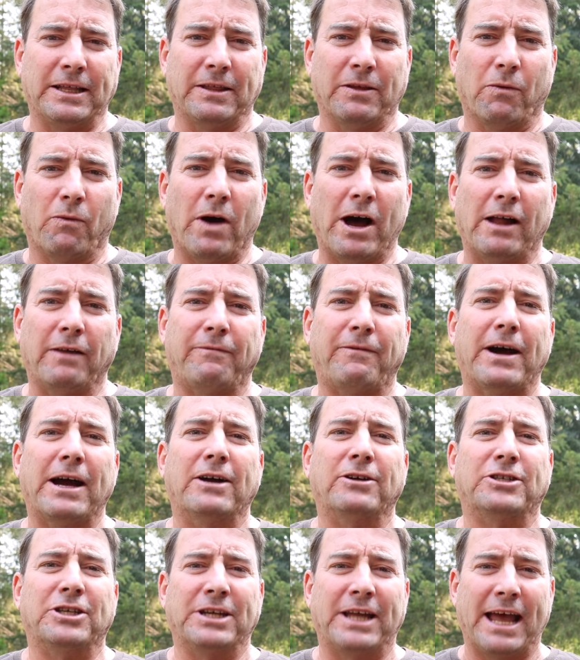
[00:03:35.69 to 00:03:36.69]
the
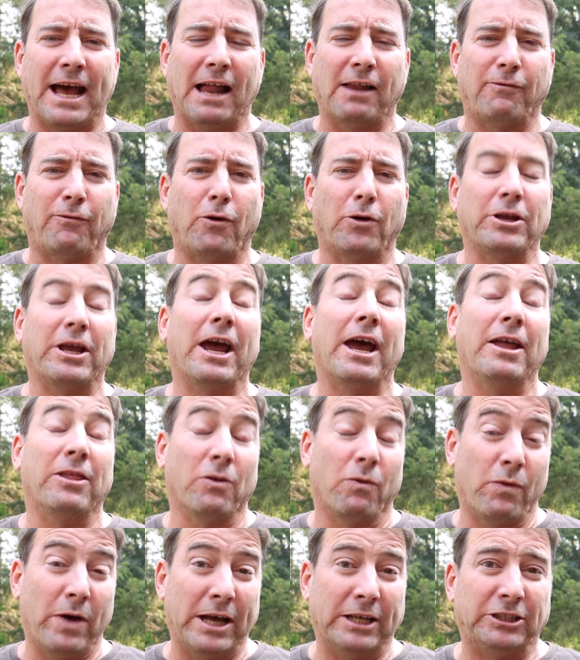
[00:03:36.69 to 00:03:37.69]
wildfires in California and the
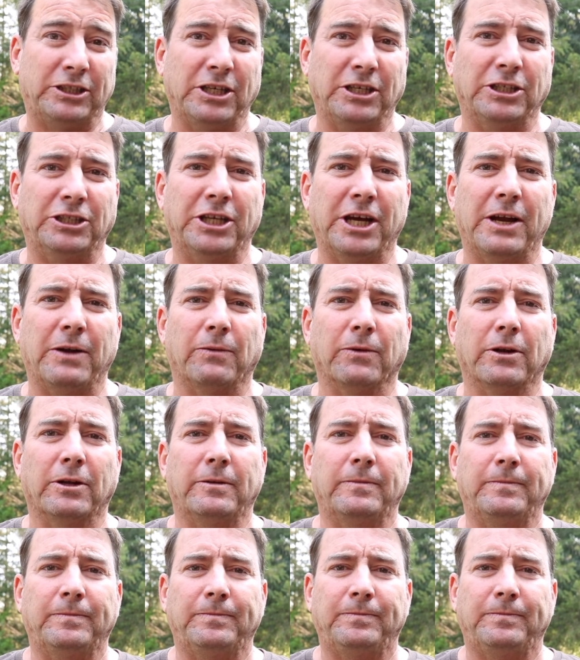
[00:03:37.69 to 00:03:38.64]
West in general.